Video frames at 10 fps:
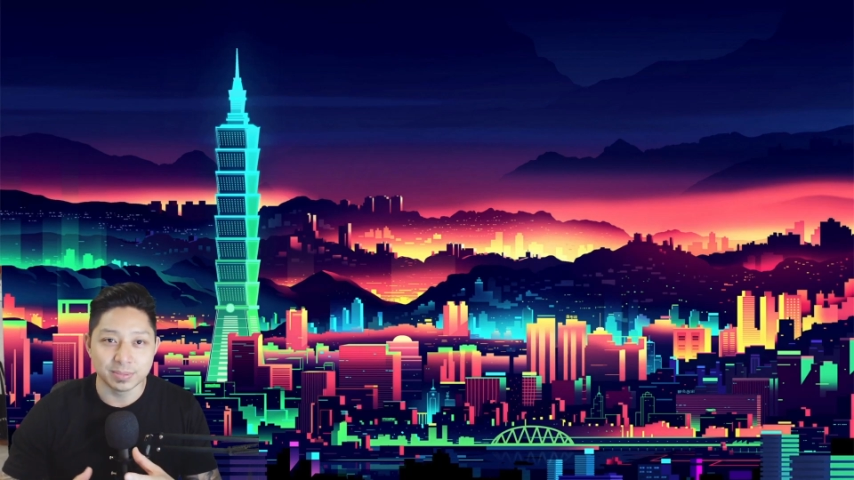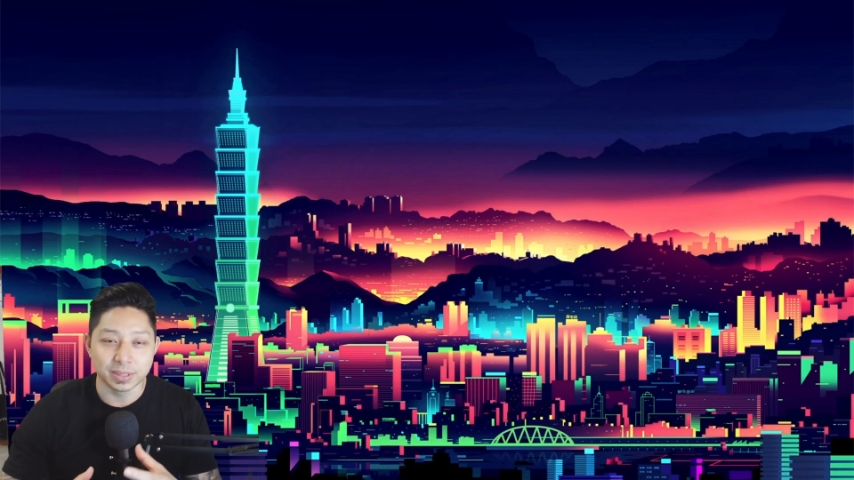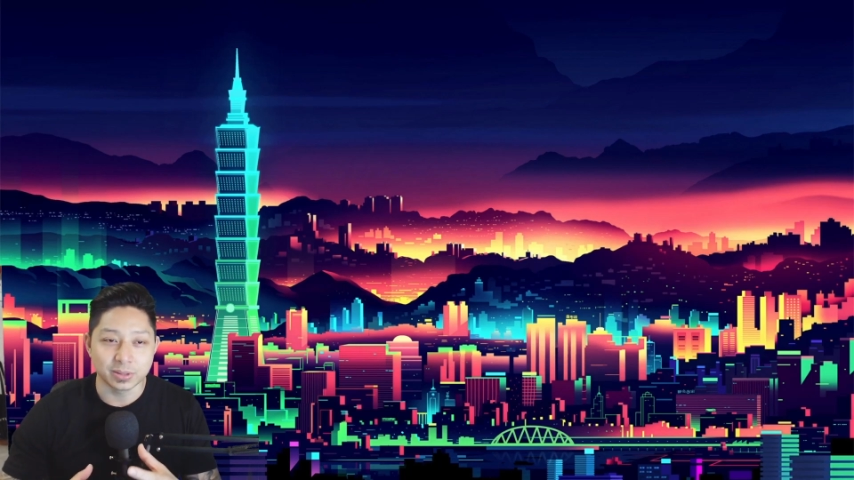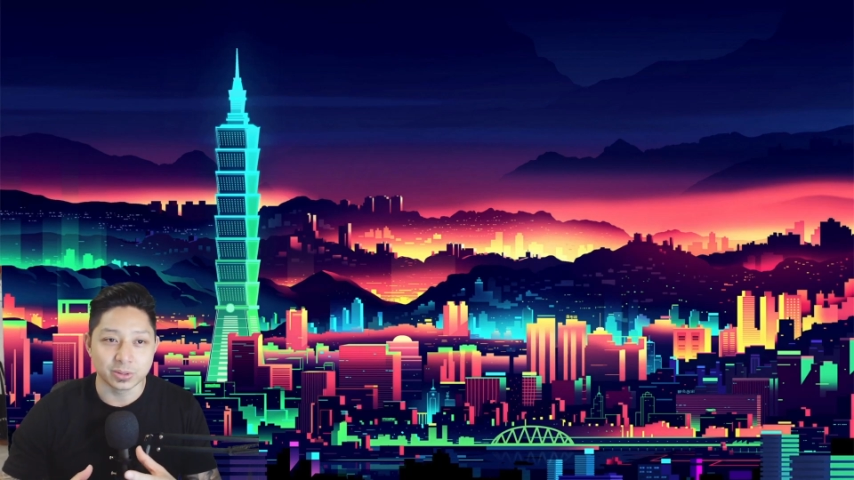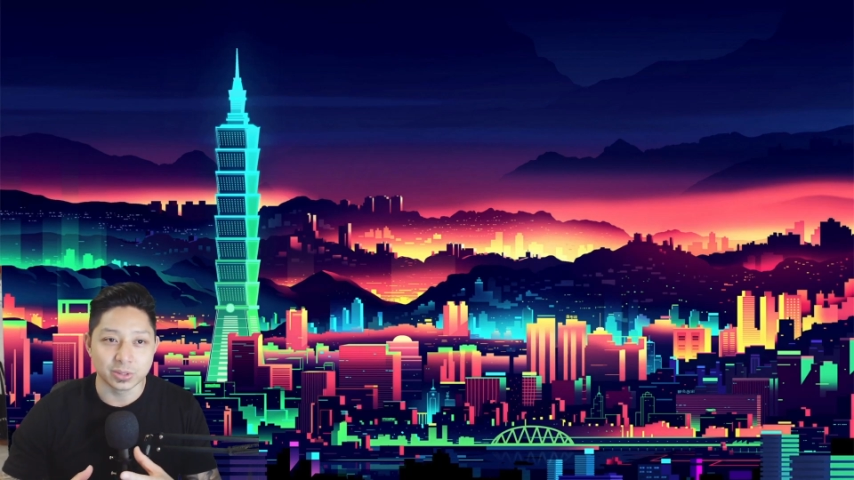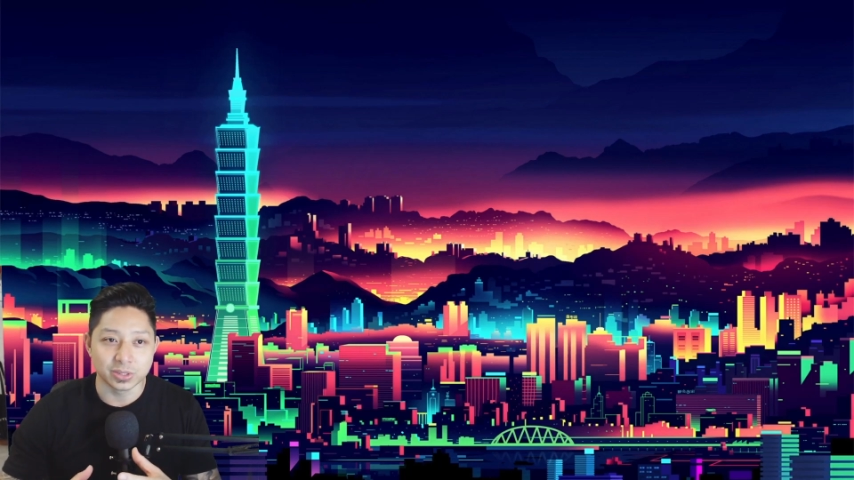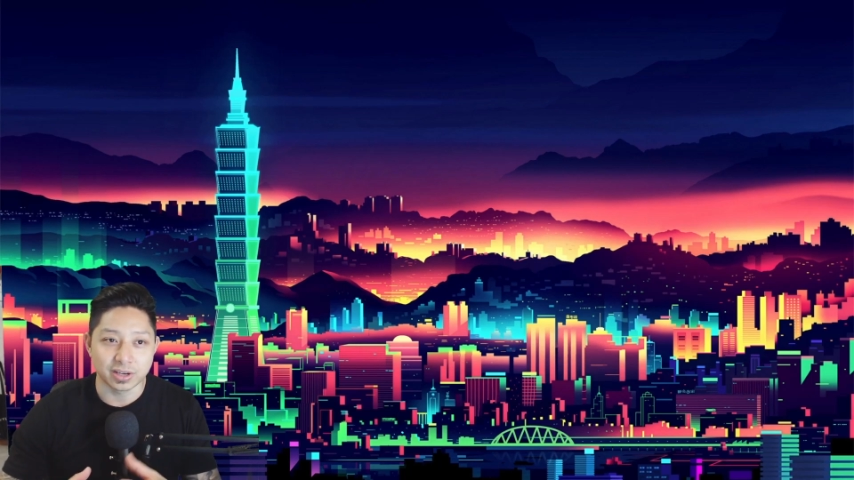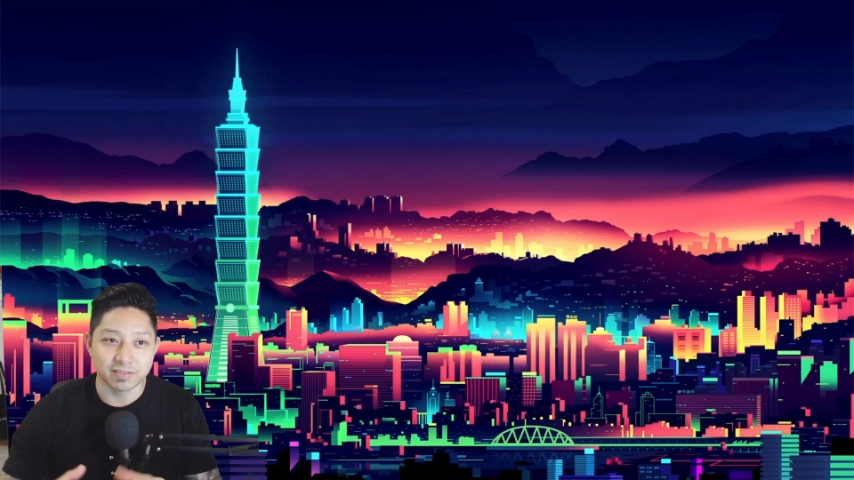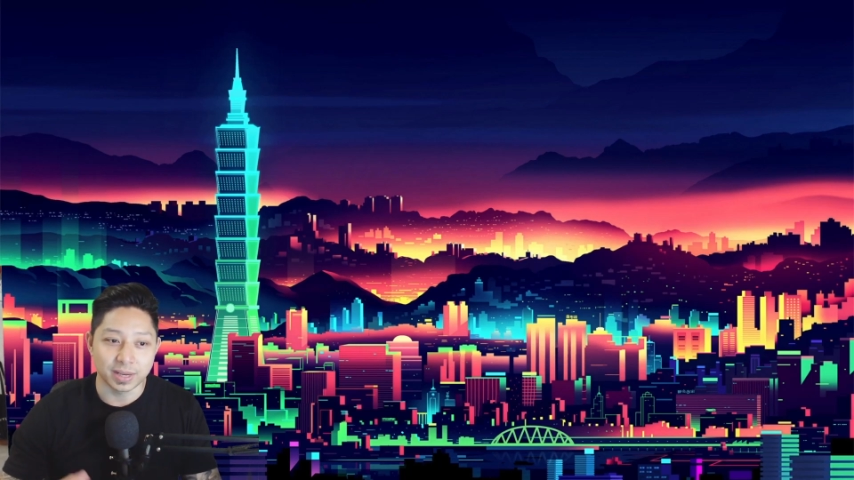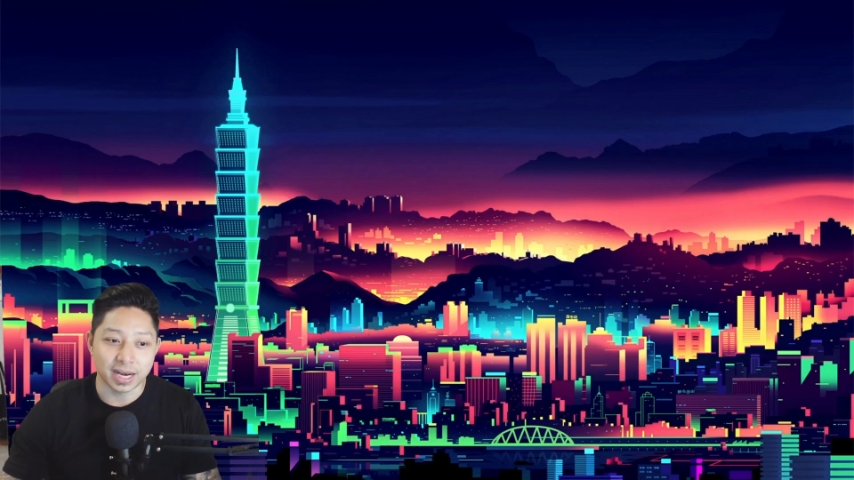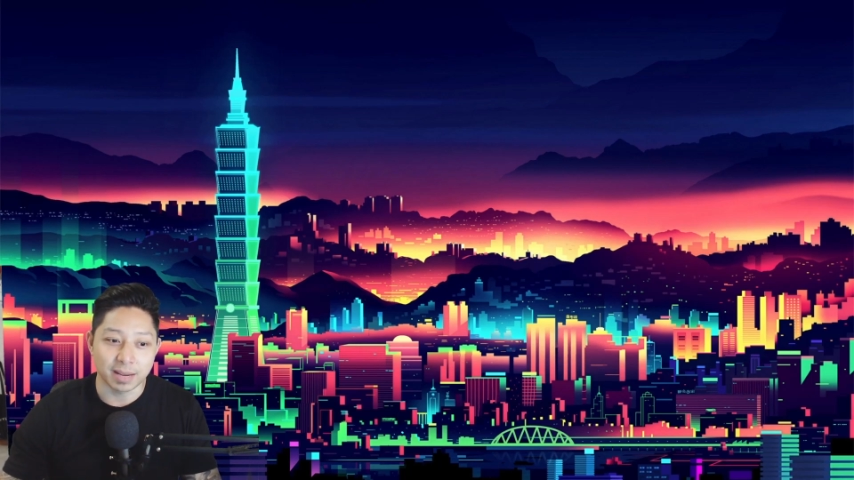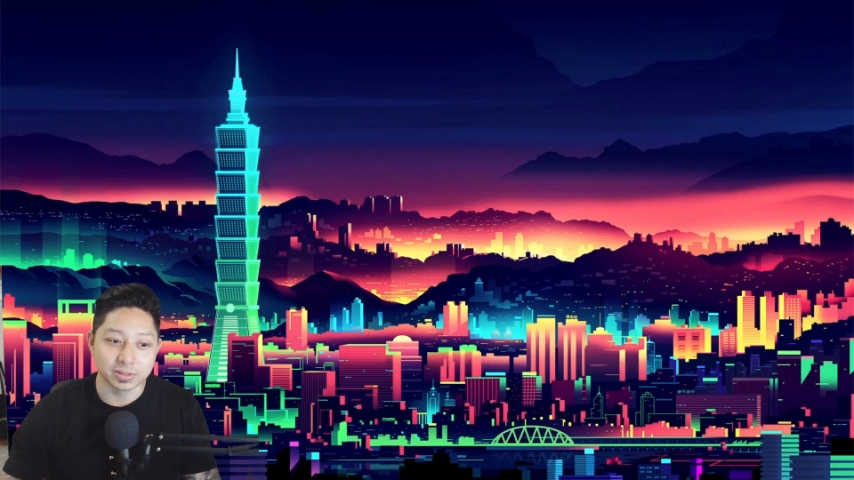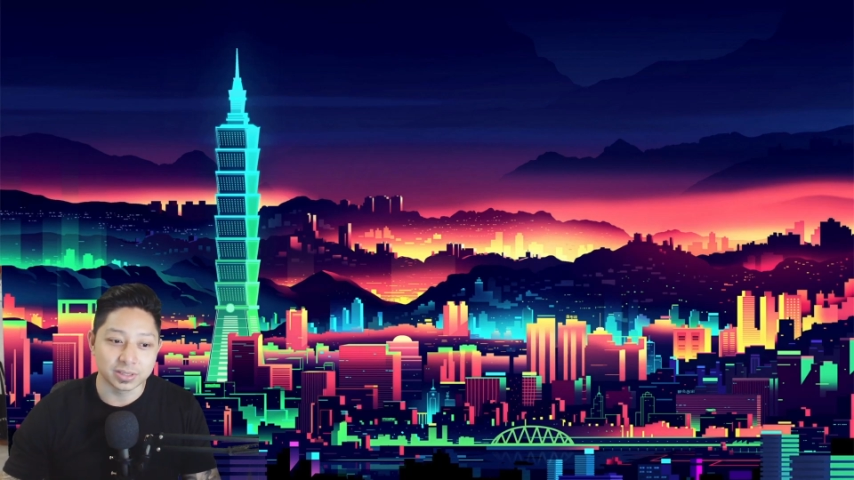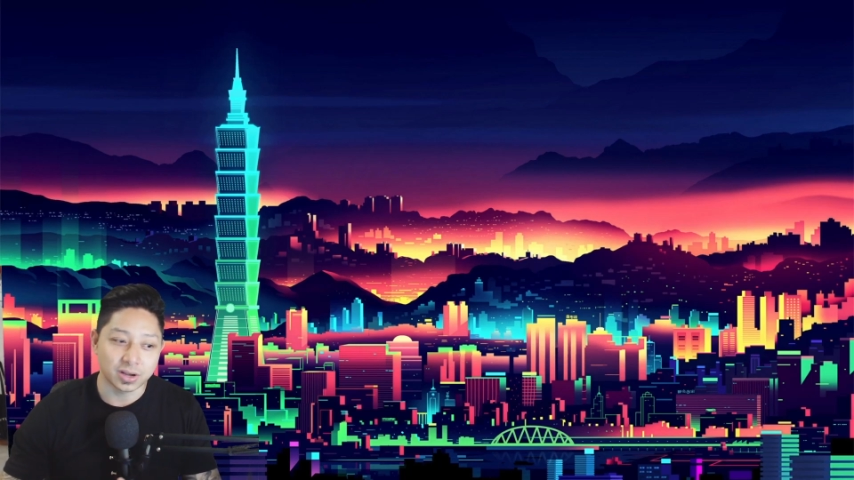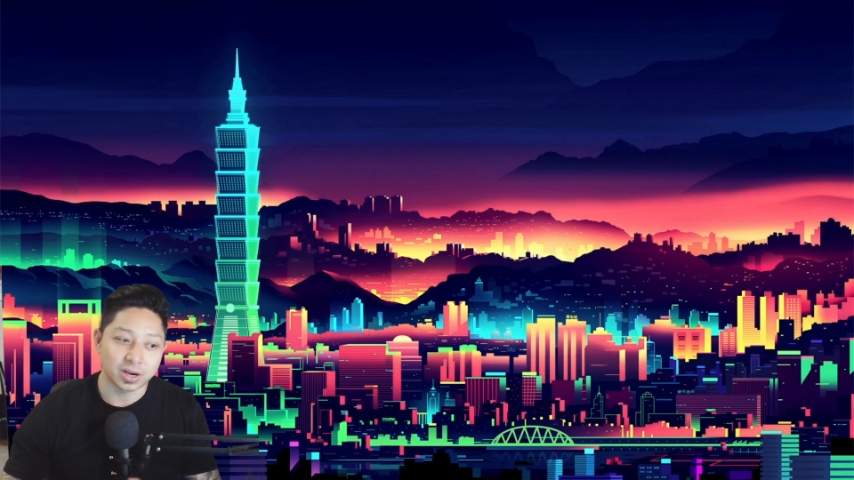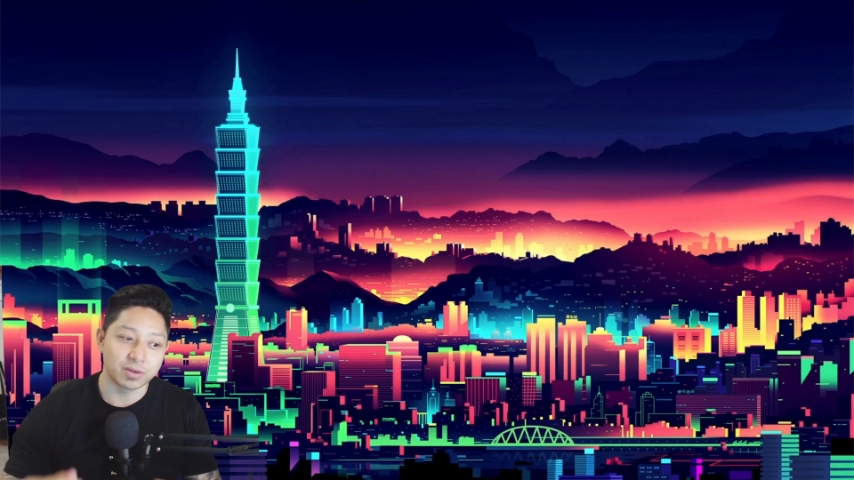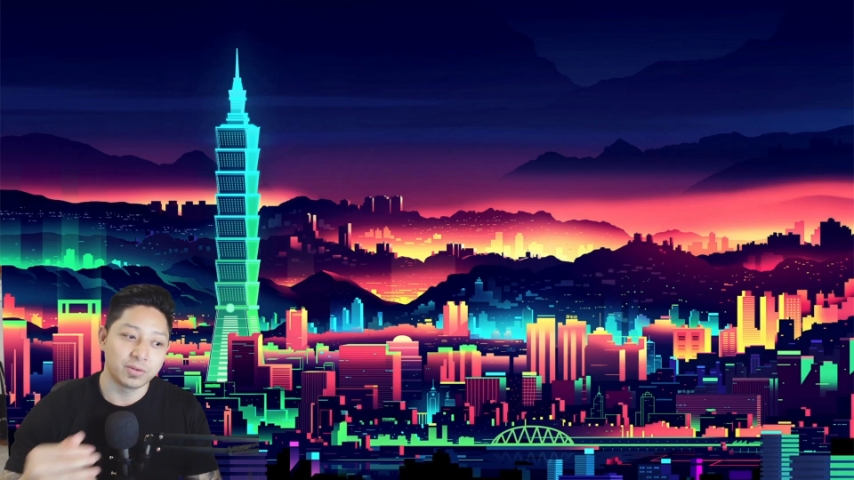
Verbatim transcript: because I've been able to kind of